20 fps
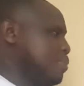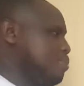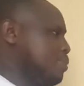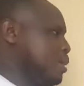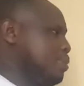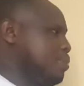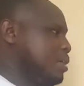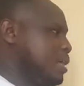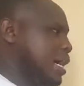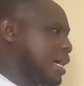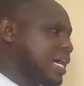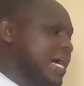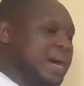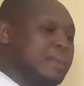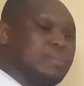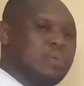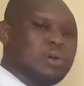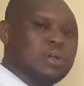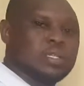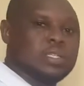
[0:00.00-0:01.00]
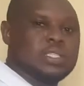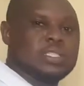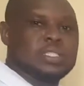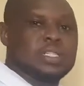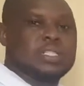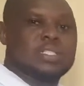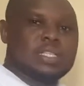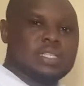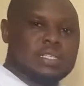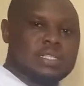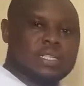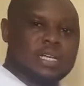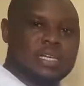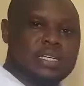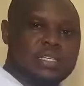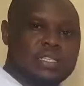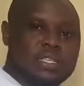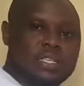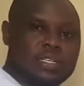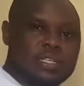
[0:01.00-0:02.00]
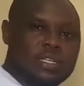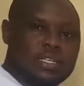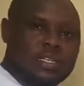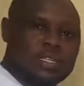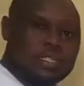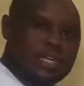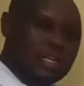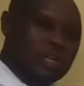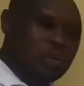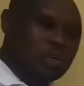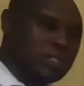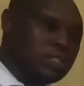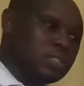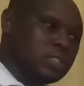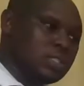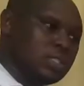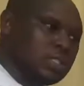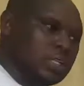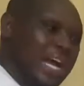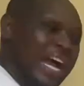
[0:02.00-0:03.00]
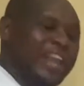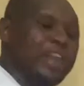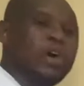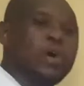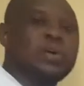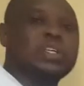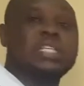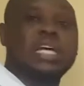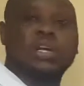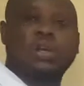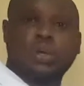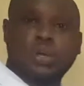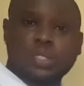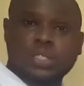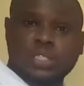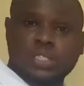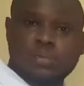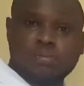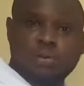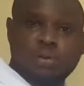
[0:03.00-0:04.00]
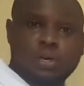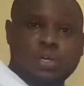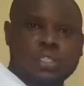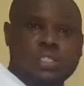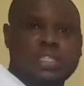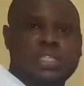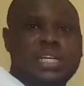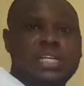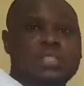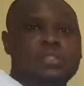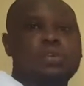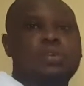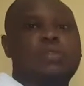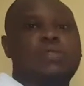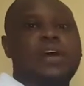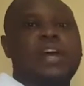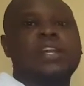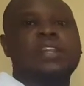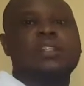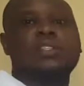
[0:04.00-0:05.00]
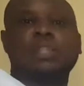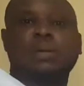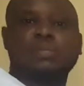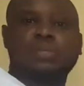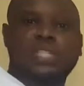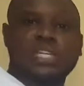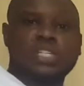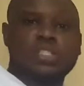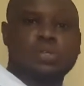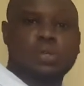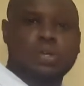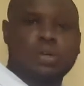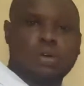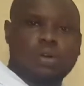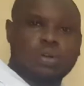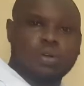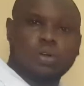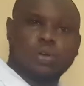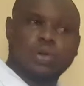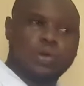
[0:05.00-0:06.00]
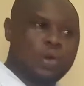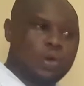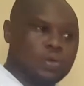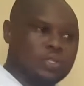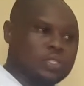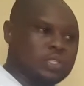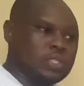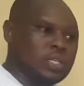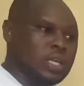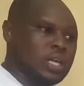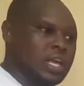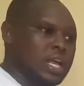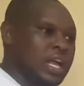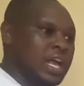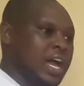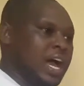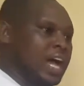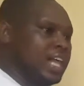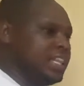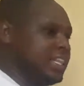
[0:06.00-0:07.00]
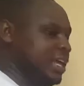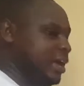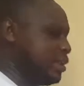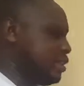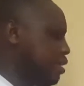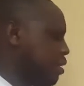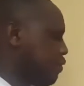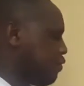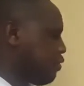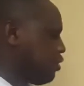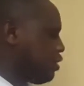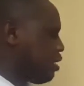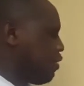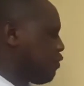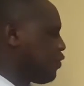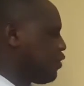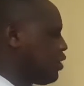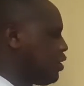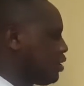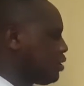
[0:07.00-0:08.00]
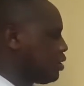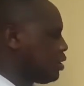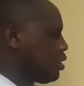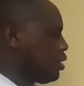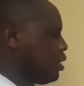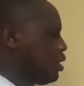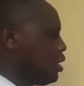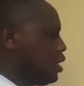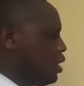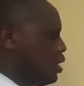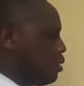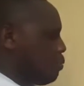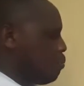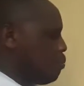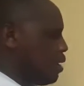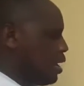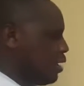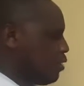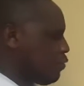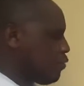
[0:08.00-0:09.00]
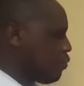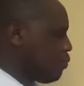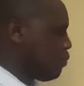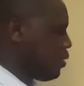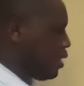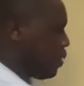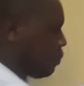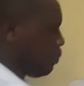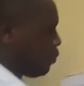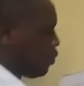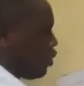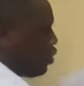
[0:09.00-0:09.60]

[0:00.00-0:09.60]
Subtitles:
maybe a camel is an host, a dog is an host, because ticks, you'll find some ticks on dogs, and they are feeding blood from them.